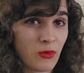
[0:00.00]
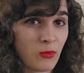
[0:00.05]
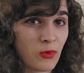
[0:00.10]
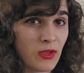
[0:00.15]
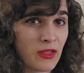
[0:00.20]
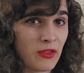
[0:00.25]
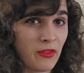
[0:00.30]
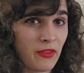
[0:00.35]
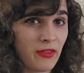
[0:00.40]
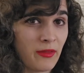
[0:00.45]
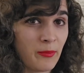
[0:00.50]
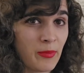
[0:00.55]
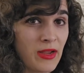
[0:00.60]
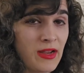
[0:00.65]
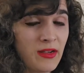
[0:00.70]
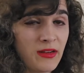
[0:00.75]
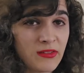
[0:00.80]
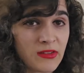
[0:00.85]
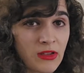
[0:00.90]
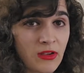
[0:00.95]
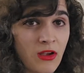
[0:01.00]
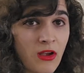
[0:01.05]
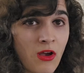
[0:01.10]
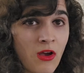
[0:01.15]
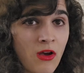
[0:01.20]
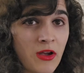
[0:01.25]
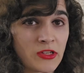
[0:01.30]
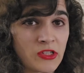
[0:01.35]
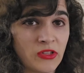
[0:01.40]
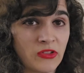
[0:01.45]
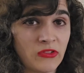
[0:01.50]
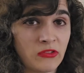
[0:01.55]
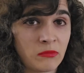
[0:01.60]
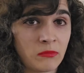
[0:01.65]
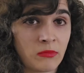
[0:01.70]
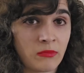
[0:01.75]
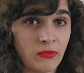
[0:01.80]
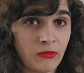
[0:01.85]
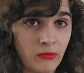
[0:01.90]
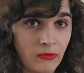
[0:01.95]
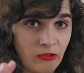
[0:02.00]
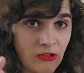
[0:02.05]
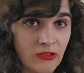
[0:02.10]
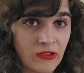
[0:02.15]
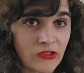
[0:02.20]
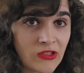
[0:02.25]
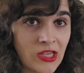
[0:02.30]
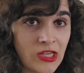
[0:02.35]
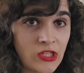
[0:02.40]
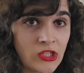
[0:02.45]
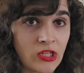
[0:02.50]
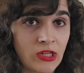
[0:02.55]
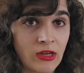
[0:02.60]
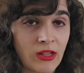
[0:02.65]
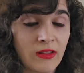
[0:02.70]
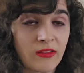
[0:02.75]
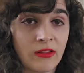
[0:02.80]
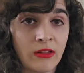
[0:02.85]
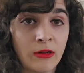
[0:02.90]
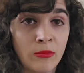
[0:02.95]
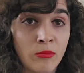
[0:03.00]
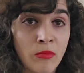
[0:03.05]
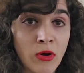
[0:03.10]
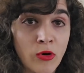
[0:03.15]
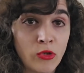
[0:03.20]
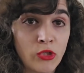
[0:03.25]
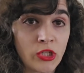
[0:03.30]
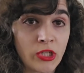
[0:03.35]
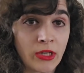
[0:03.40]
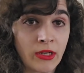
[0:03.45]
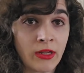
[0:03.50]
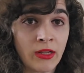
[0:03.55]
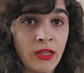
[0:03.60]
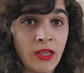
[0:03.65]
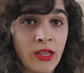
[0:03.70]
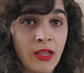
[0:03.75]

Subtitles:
Well, pain is a conscious sensation. It's an emotion.